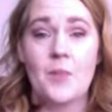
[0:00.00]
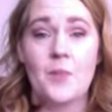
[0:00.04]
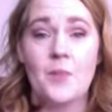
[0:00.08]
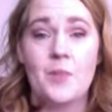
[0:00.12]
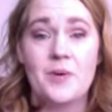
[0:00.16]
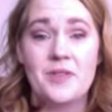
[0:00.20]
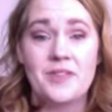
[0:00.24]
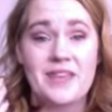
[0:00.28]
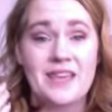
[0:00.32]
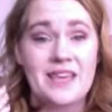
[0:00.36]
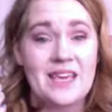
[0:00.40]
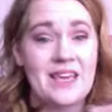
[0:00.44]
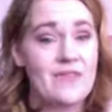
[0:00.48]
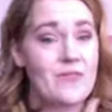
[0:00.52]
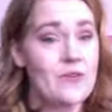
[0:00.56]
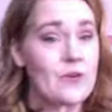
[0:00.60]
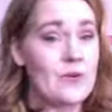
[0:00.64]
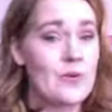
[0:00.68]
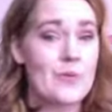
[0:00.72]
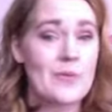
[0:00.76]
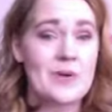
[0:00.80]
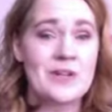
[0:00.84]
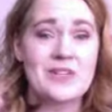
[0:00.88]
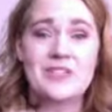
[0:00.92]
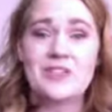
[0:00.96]
But they give you
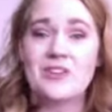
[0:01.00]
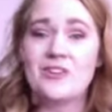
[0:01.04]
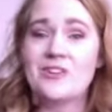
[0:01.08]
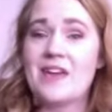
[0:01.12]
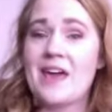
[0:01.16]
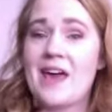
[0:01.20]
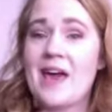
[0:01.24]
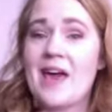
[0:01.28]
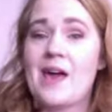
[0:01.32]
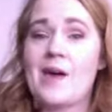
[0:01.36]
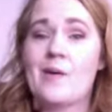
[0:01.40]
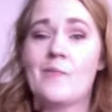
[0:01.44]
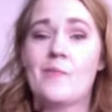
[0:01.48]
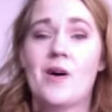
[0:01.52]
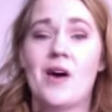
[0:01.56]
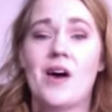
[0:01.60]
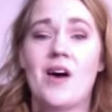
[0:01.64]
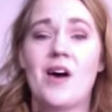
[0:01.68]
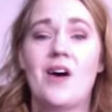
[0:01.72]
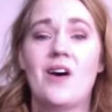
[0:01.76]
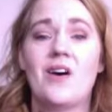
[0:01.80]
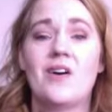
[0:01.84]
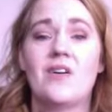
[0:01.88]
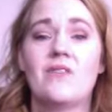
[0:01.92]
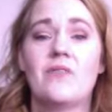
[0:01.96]
a mental game
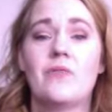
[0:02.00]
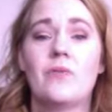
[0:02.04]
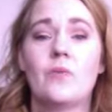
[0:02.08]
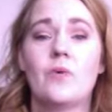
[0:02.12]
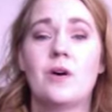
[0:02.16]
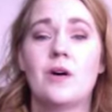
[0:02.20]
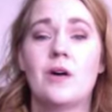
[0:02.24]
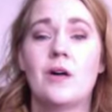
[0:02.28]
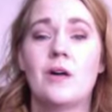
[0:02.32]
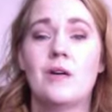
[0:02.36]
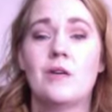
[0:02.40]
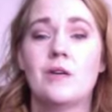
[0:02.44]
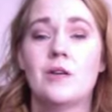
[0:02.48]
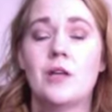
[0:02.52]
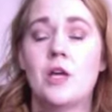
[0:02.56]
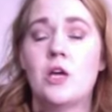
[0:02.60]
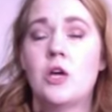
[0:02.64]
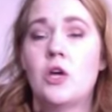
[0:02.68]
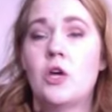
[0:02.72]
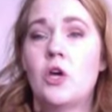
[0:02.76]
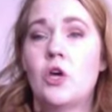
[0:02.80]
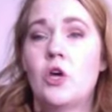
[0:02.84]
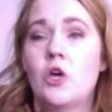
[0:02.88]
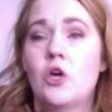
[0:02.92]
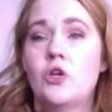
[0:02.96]
of, well,
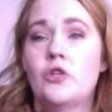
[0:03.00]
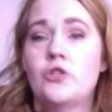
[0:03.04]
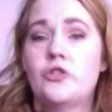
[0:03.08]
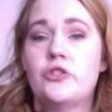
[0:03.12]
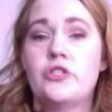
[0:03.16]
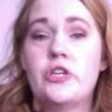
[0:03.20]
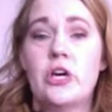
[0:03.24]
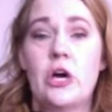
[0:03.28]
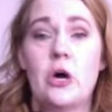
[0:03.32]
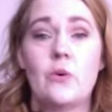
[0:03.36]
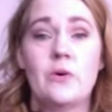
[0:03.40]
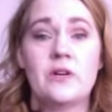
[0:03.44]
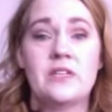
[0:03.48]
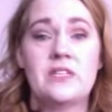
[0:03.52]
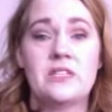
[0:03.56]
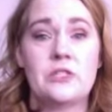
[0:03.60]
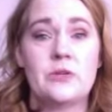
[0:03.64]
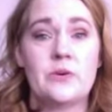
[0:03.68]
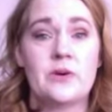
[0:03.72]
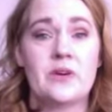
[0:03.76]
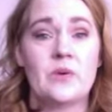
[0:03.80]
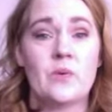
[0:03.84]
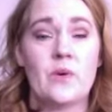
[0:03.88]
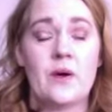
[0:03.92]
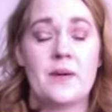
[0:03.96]
Joe is
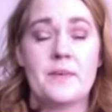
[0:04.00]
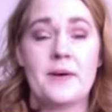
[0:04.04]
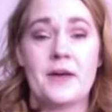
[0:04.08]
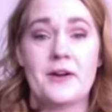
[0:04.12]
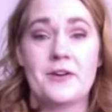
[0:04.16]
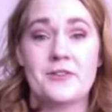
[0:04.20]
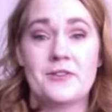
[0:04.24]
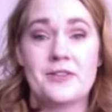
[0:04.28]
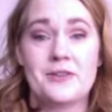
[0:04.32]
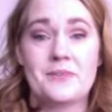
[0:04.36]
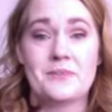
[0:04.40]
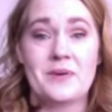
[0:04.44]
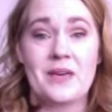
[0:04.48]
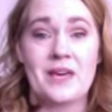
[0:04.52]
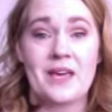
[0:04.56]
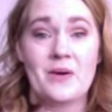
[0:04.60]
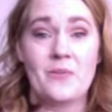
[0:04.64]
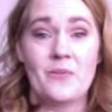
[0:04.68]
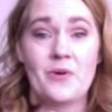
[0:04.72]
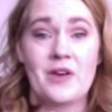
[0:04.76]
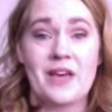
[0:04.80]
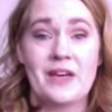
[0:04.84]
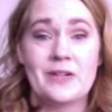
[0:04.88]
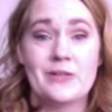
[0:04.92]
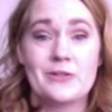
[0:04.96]
doing way better than me
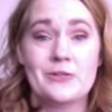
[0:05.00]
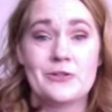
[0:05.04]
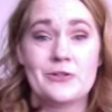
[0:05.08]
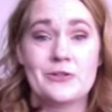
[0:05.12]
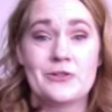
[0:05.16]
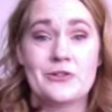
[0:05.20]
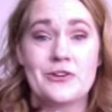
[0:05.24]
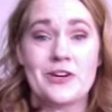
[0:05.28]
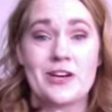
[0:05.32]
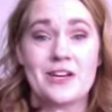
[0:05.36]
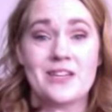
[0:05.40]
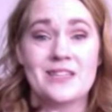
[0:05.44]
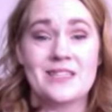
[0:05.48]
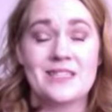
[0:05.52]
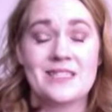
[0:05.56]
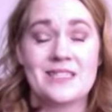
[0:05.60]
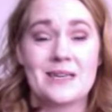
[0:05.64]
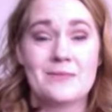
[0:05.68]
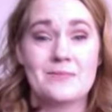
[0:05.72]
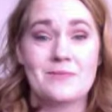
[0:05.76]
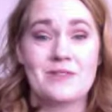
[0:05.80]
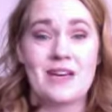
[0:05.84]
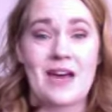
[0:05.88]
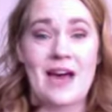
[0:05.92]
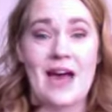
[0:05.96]
and we had surgery on the
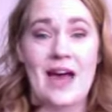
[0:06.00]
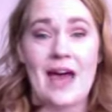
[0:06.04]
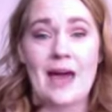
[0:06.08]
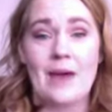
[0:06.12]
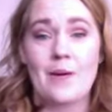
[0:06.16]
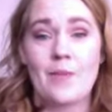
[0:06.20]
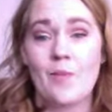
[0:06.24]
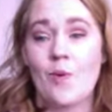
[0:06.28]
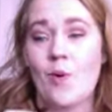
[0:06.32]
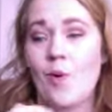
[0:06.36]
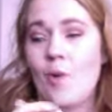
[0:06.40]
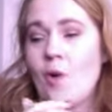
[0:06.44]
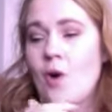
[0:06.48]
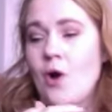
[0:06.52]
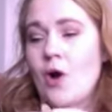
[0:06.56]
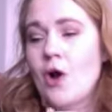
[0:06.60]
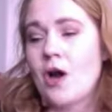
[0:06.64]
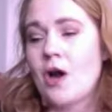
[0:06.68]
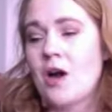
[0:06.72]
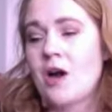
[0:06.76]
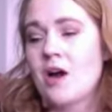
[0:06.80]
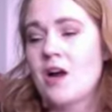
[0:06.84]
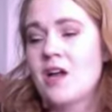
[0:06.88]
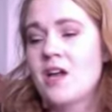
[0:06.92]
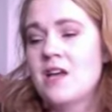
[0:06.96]
same time,
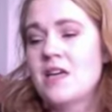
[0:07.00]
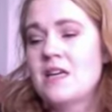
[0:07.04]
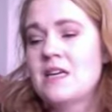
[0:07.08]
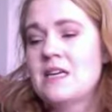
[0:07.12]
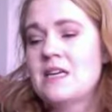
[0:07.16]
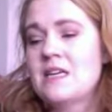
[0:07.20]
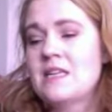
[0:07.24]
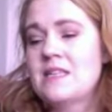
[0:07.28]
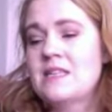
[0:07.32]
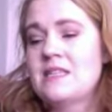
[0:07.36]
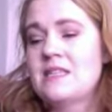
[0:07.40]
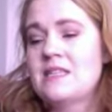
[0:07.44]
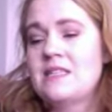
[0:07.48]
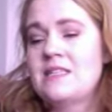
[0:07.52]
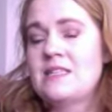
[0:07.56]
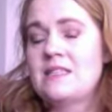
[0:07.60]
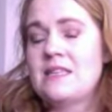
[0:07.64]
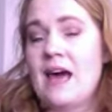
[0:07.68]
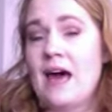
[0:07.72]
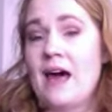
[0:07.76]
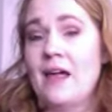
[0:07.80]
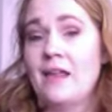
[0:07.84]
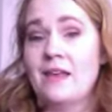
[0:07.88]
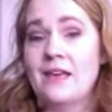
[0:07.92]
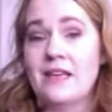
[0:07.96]
or
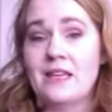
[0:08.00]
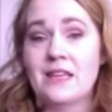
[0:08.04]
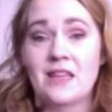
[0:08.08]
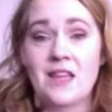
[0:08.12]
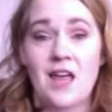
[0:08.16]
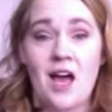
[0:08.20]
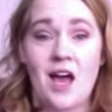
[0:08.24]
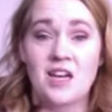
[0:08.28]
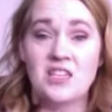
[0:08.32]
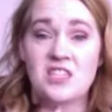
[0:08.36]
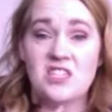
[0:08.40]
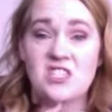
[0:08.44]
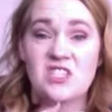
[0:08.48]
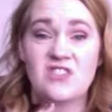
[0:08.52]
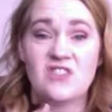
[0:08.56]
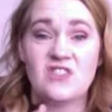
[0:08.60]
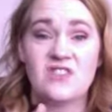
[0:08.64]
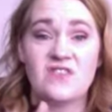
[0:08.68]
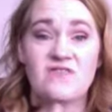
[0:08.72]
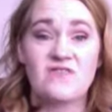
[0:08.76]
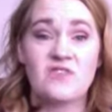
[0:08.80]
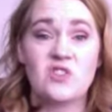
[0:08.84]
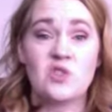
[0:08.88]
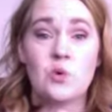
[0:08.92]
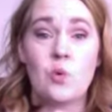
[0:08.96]
Sally lost
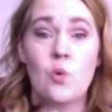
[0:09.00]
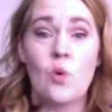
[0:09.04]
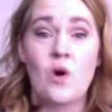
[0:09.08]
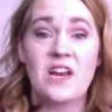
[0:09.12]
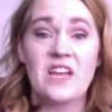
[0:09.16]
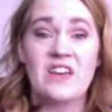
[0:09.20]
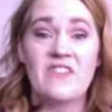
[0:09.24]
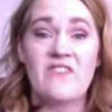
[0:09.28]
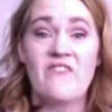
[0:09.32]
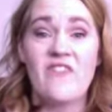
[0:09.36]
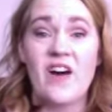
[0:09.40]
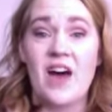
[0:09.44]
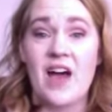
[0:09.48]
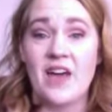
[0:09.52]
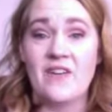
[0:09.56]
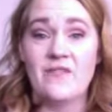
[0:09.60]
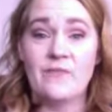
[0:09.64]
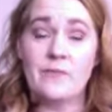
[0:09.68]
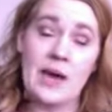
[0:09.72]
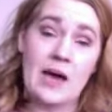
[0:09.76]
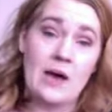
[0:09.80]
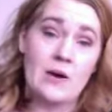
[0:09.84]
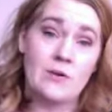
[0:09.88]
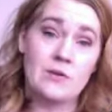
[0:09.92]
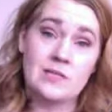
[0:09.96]
25
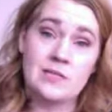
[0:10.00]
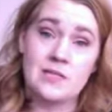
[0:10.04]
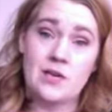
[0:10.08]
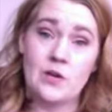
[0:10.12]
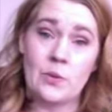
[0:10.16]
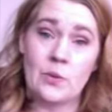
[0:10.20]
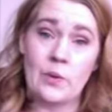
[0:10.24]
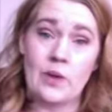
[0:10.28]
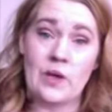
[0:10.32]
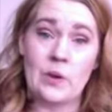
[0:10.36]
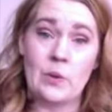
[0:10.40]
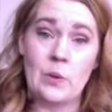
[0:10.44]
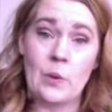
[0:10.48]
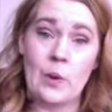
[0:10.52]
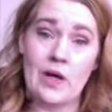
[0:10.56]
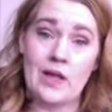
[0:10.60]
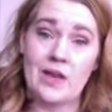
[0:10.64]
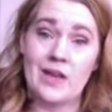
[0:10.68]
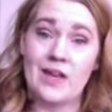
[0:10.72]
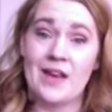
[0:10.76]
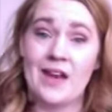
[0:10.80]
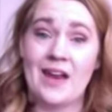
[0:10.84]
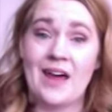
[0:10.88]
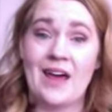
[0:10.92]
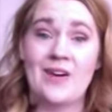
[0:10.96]
pounds on week
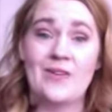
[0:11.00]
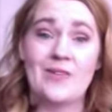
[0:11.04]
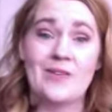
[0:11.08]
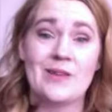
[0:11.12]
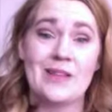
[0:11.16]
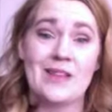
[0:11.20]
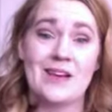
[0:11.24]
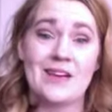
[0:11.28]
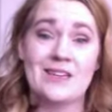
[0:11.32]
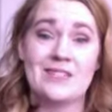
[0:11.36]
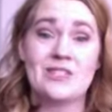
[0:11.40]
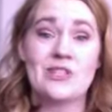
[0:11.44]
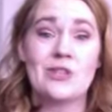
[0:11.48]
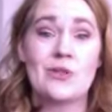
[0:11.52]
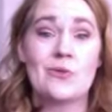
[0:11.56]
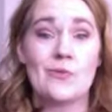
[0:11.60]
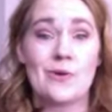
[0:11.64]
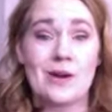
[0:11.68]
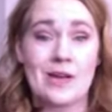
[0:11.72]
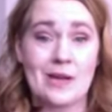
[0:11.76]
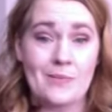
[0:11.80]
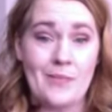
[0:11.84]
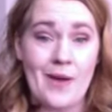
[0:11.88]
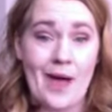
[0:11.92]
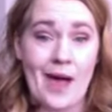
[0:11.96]
1 and I only lost
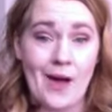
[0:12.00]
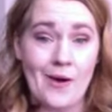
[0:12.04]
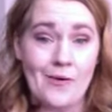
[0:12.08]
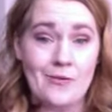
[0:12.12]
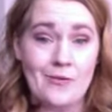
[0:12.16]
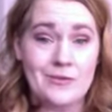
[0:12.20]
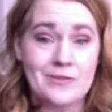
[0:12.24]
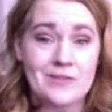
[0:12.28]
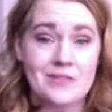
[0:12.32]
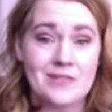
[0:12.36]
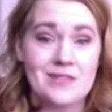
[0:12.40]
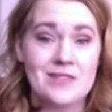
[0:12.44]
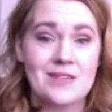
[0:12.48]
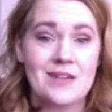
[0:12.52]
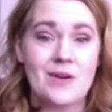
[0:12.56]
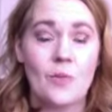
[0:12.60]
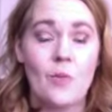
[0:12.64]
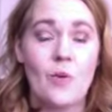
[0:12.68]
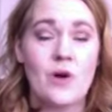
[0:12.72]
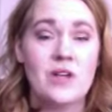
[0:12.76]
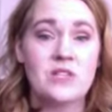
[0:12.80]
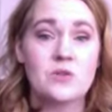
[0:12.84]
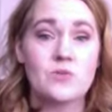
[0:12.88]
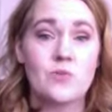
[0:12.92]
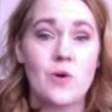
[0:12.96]
3 pounds.
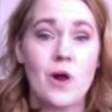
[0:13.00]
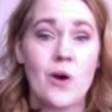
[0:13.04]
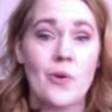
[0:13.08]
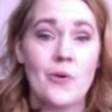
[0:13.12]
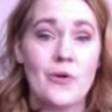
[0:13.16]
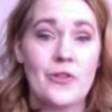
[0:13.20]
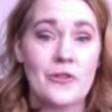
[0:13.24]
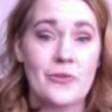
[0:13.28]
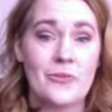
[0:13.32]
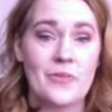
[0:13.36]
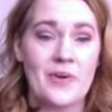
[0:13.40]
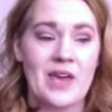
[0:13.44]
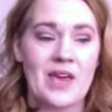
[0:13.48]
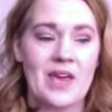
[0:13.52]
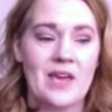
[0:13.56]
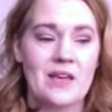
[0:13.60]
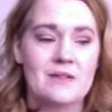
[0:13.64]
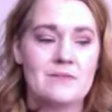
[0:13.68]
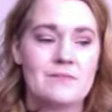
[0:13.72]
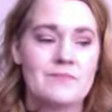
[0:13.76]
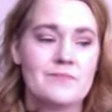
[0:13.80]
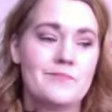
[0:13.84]
What's wrong with me?